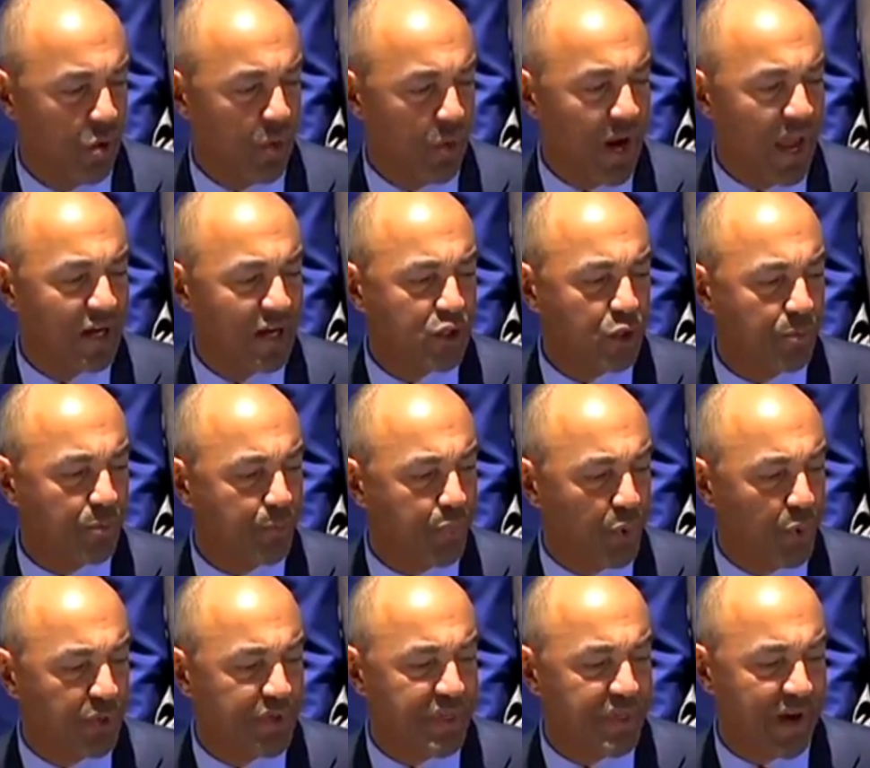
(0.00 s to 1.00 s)
would like to
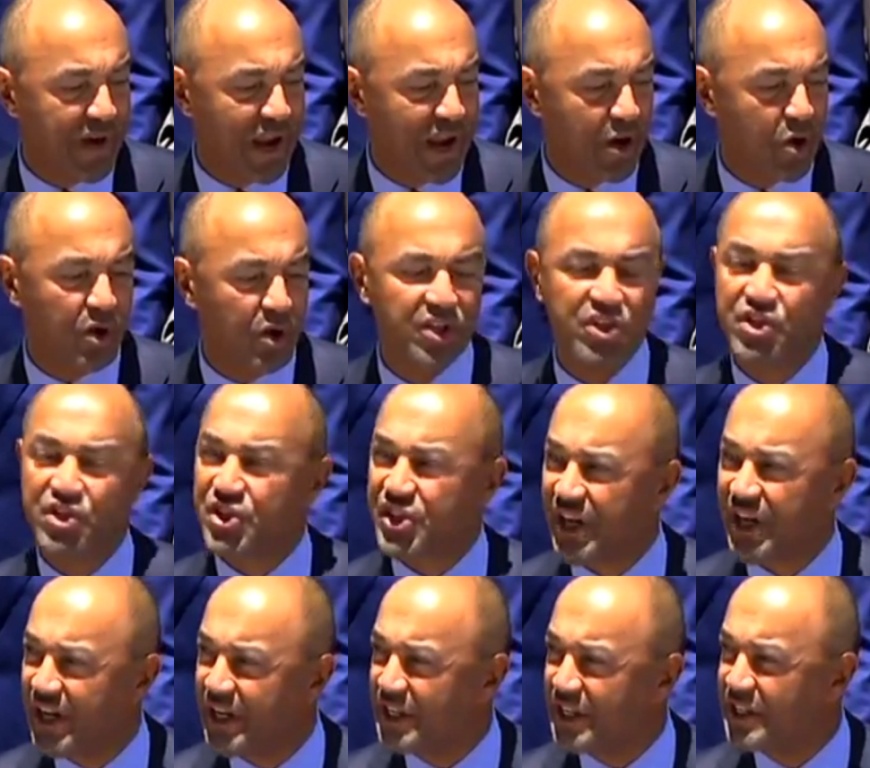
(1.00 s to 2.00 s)
put the record
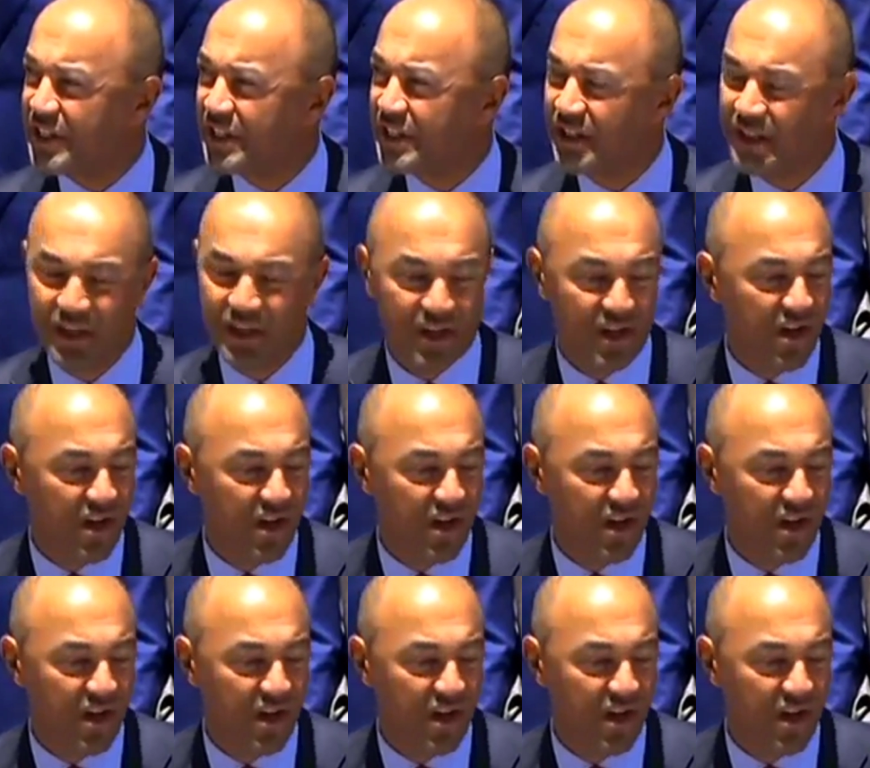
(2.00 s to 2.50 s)
straight